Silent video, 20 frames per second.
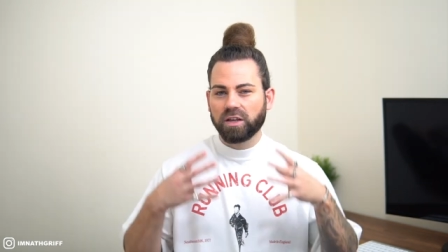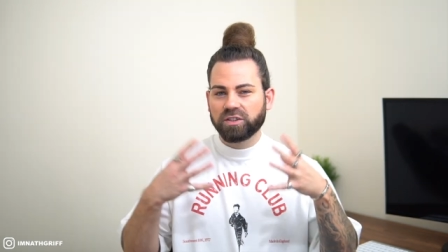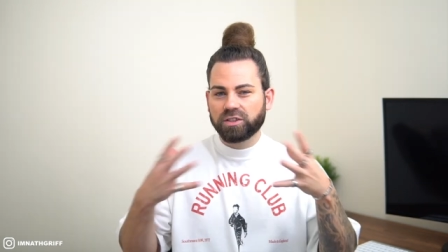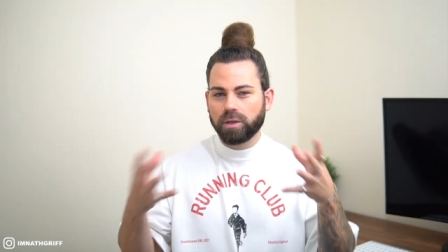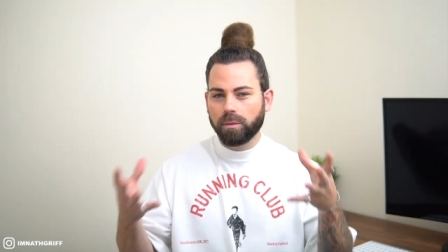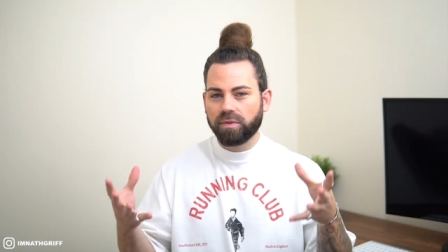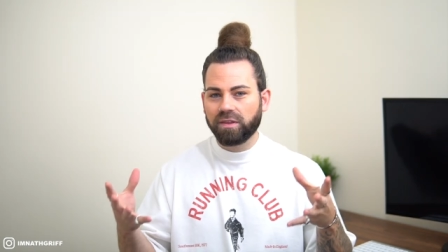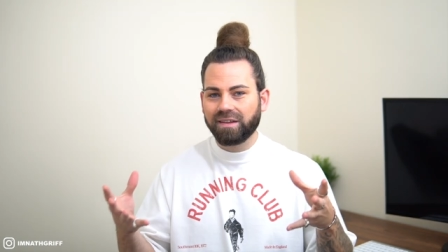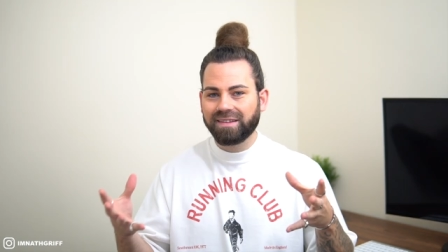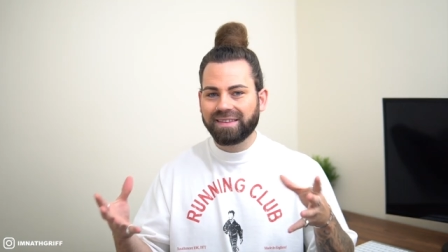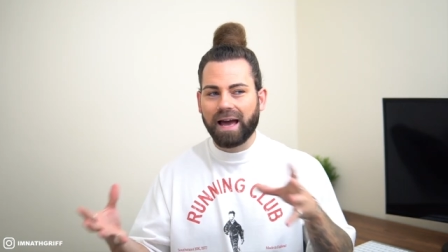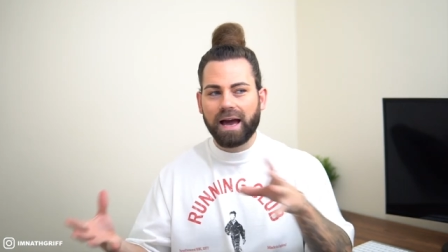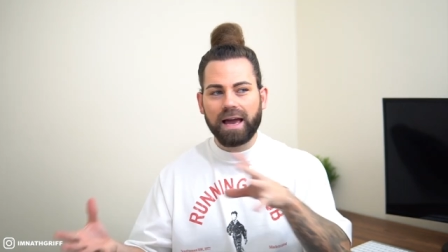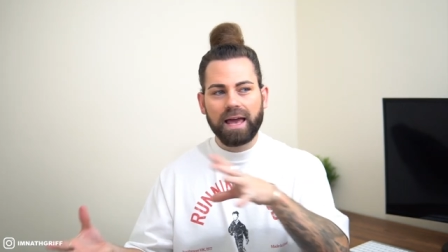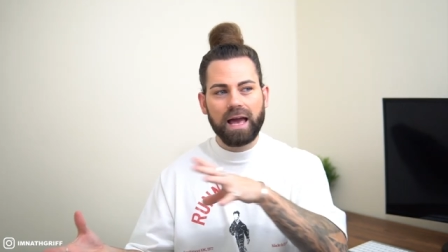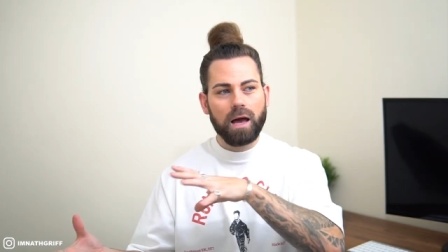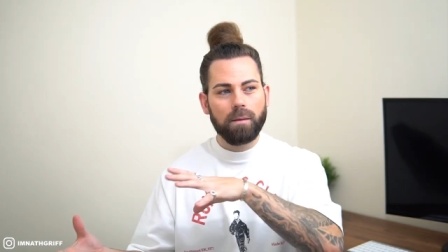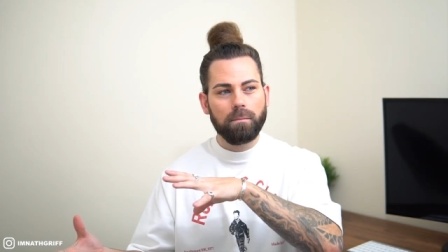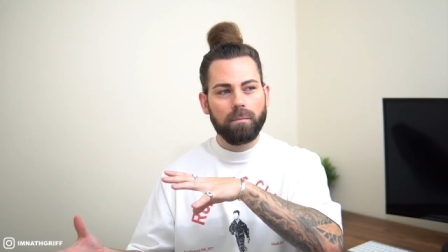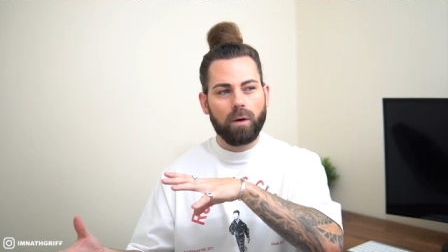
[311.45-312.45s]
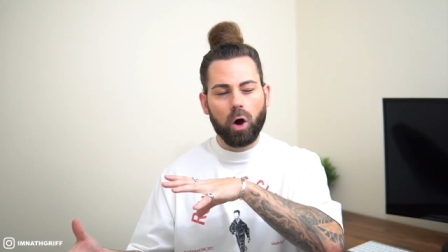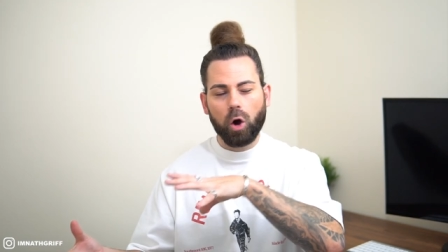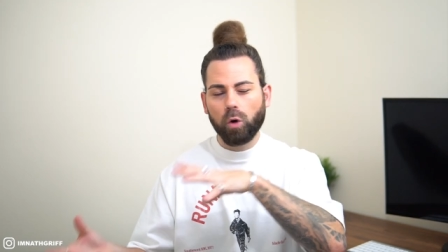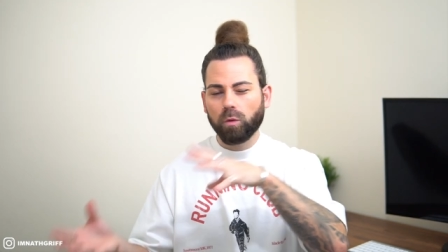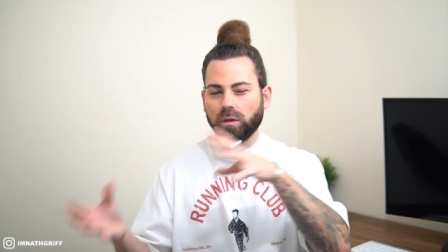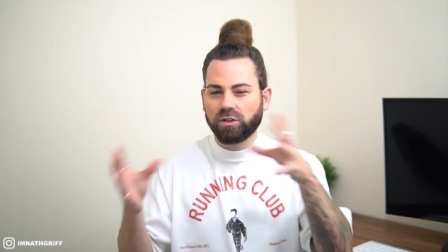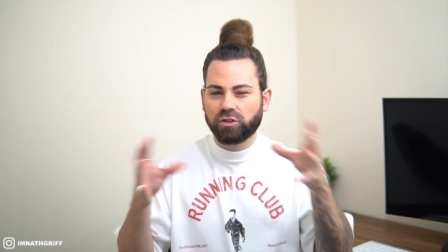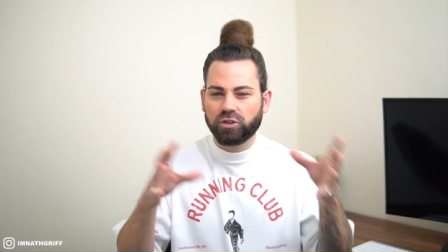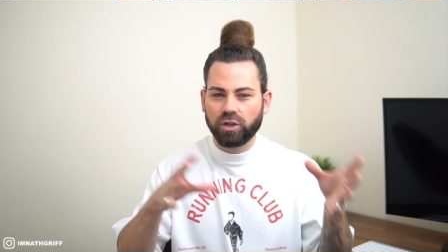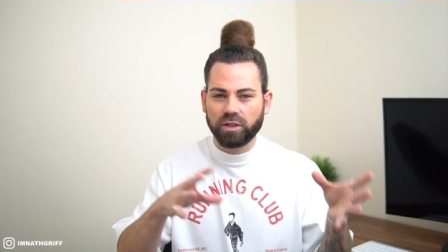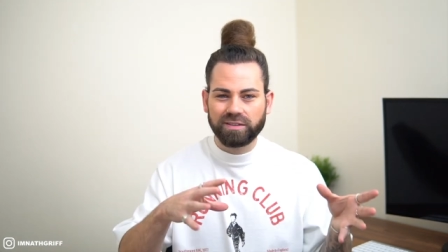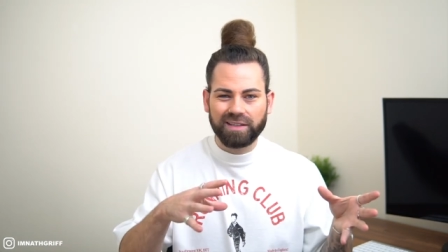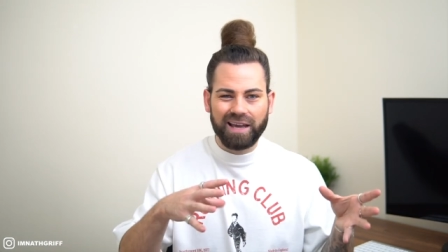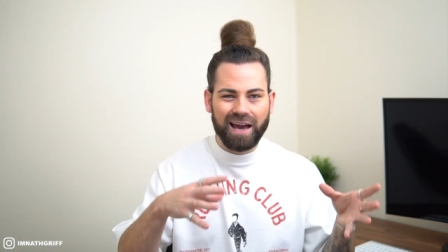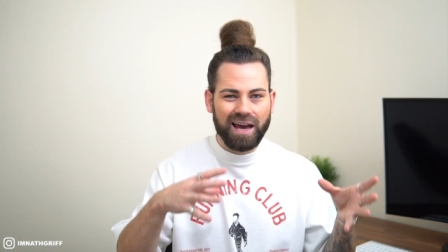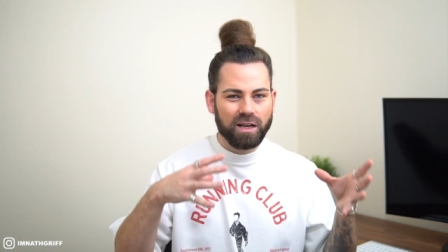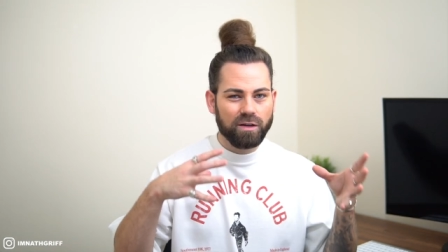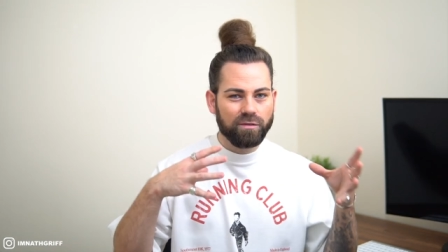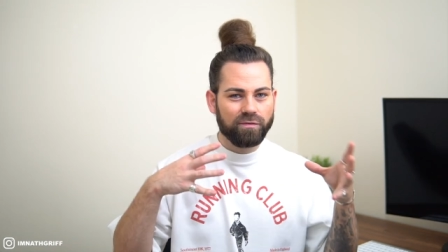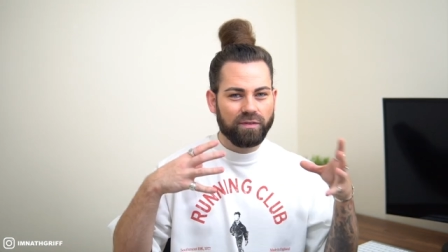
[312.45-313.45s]
something that I am only just
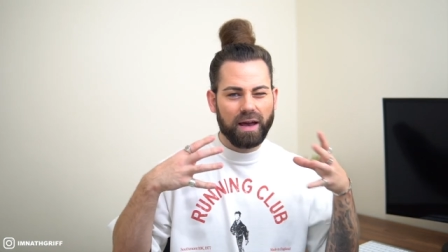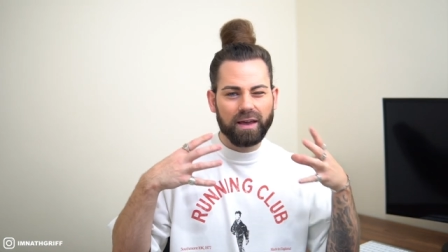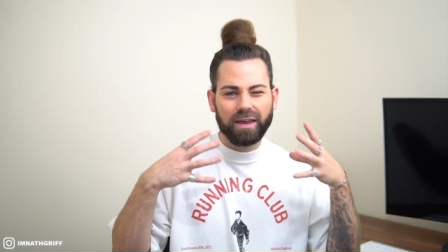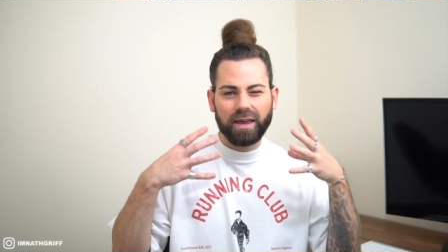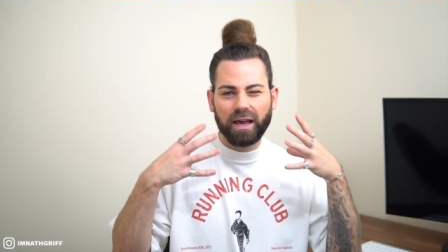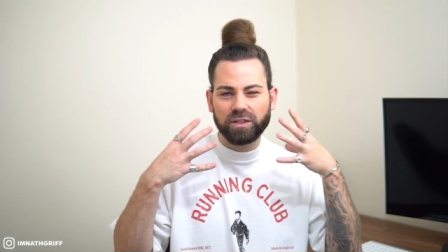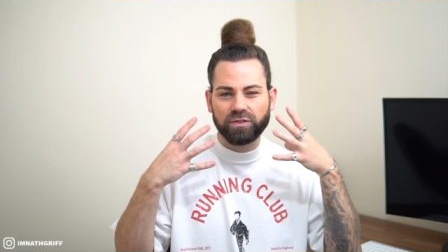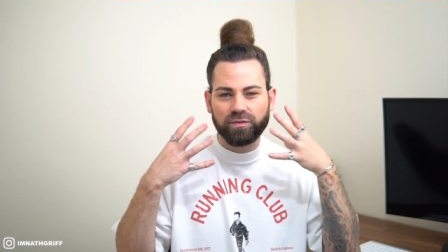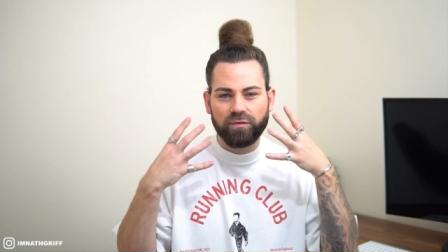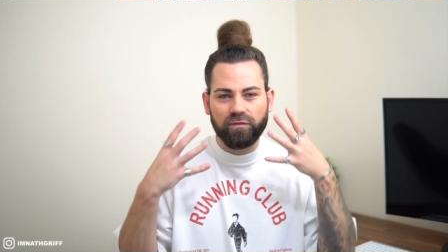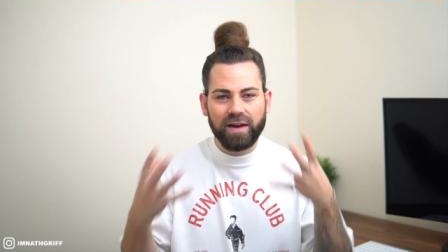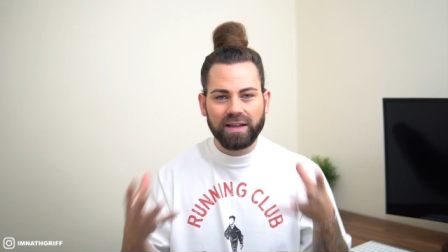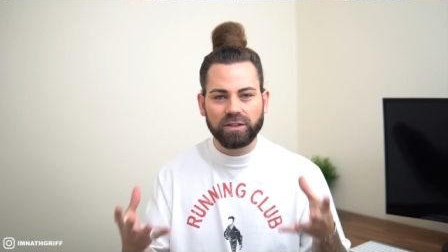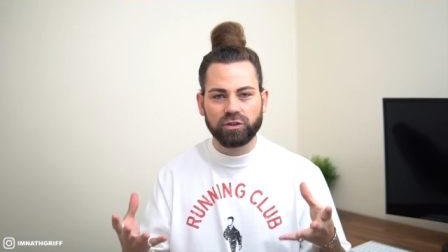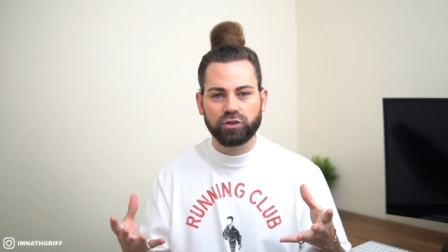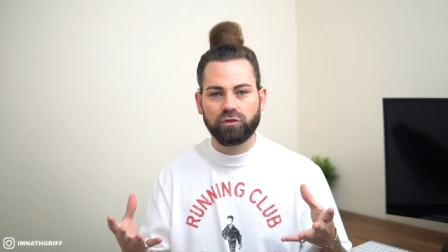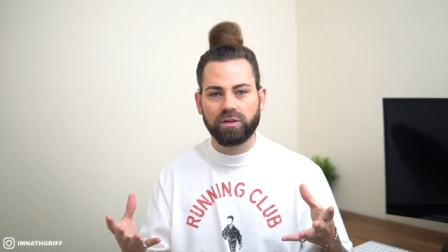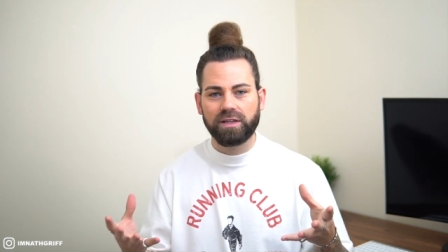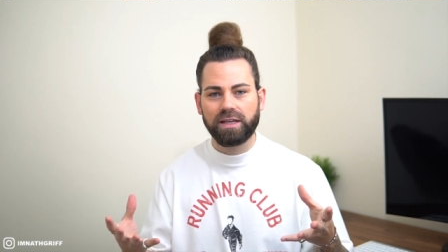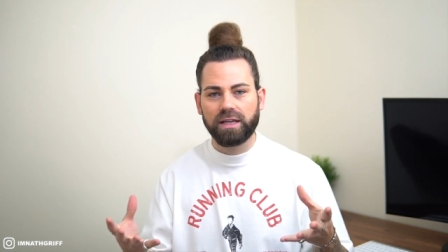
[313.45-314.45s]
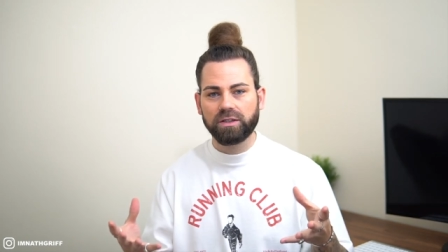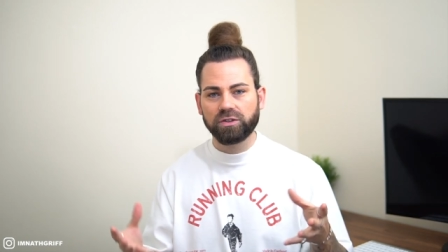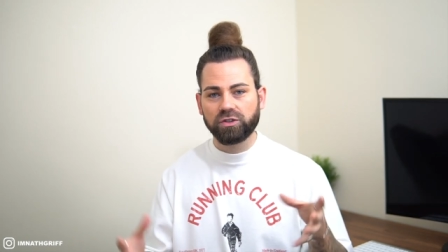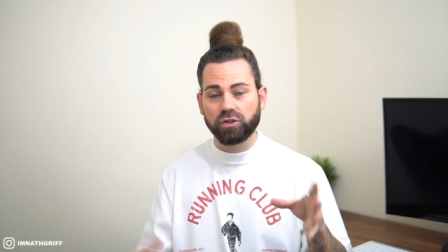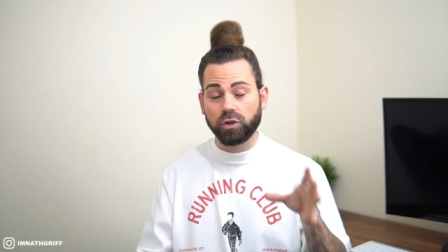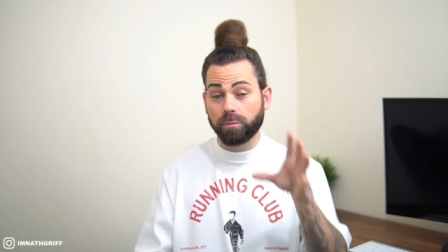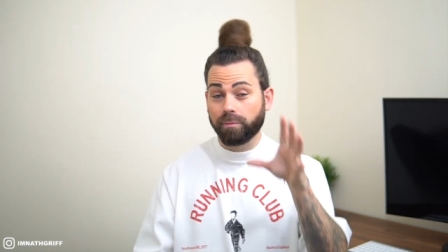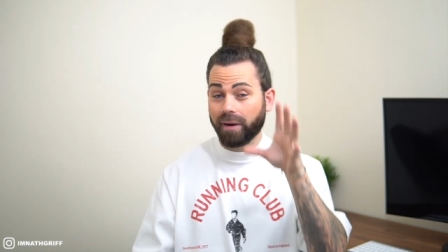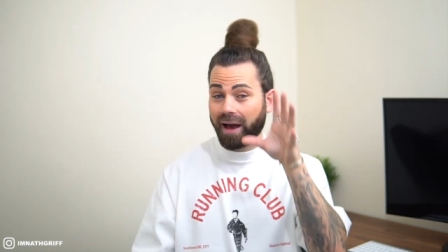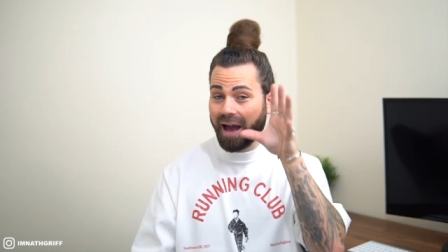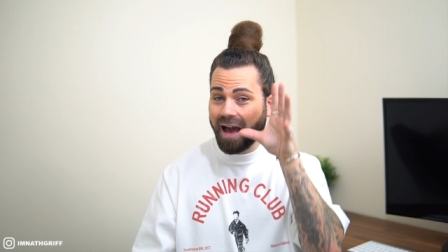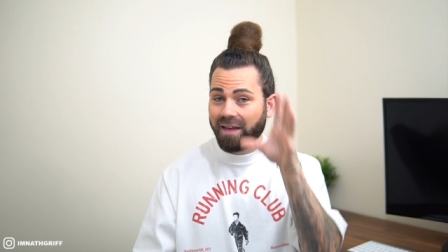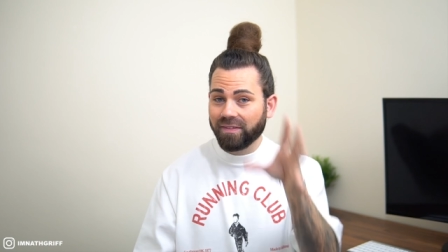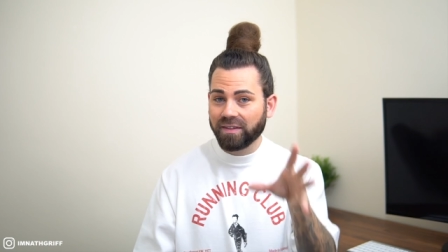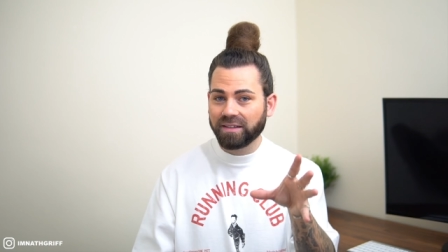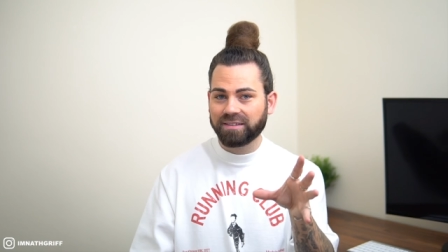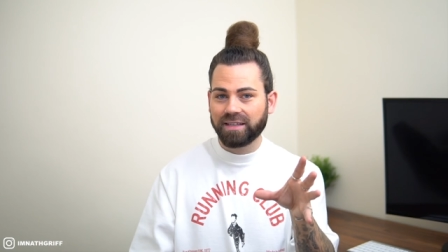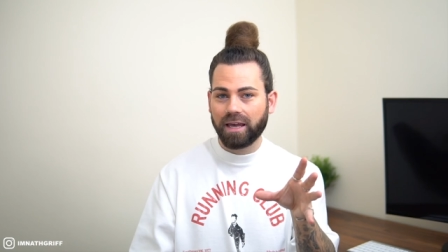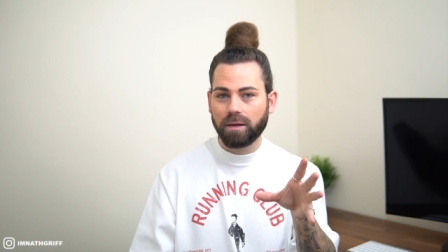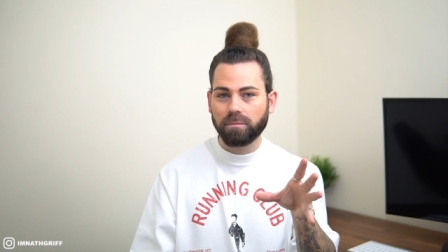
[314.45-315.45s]
kind of, I guess, venturing into, but at
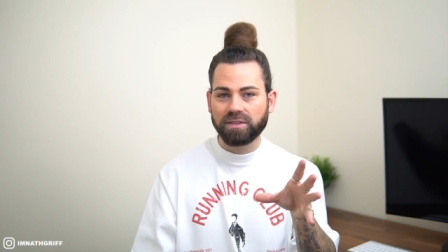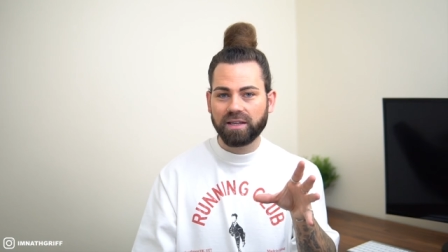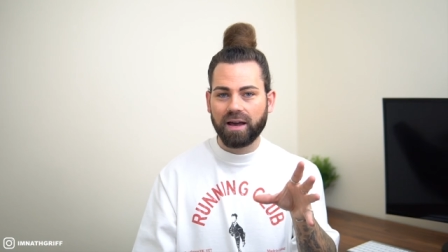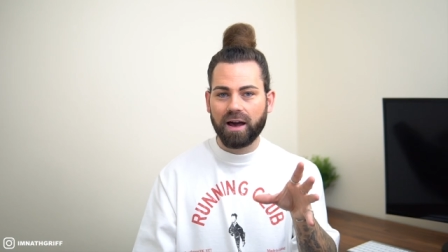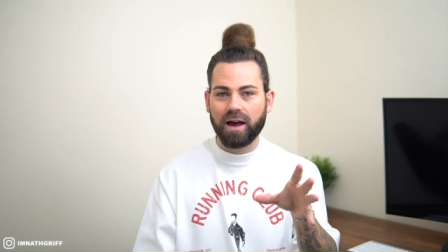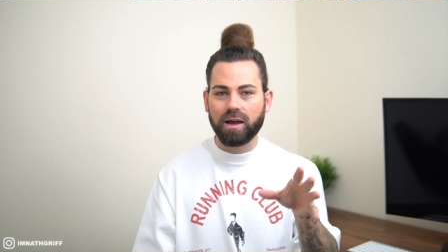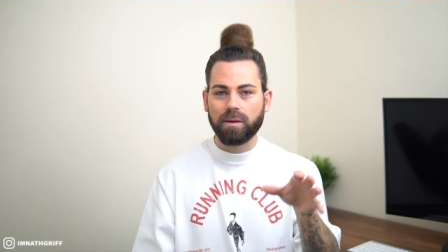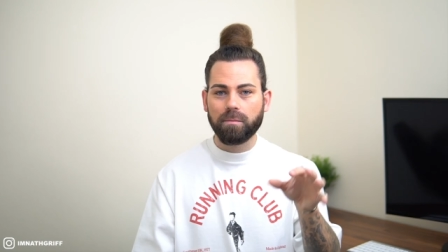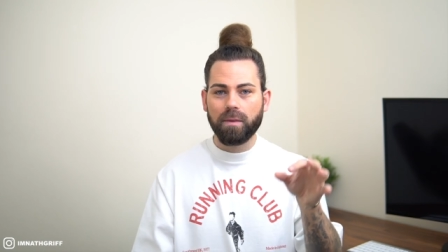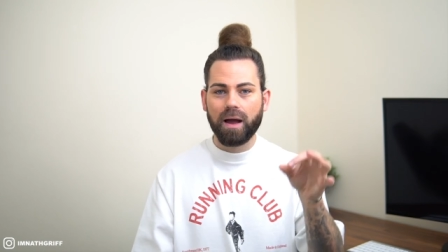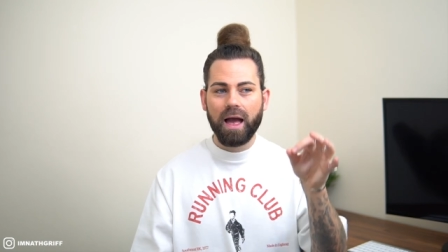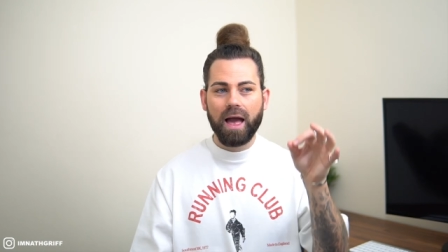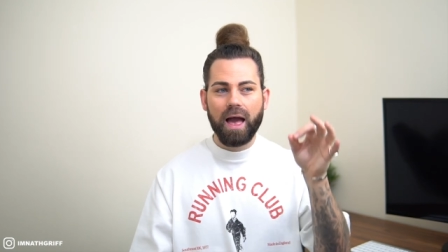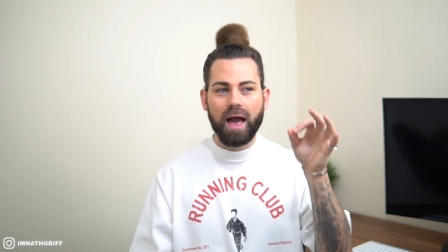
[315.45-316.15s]
the same time,